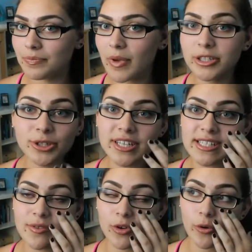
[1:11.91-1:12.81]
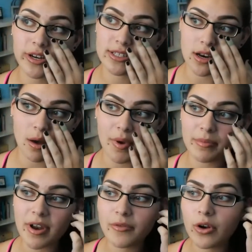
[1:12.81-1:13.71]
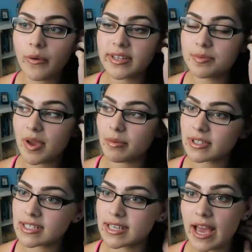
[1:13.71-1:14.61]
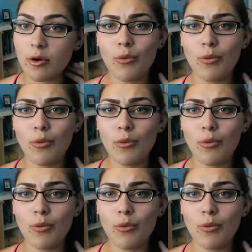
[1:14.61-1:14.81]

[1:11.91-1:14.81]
My journey is never going to stop. I'm never going to be able to say,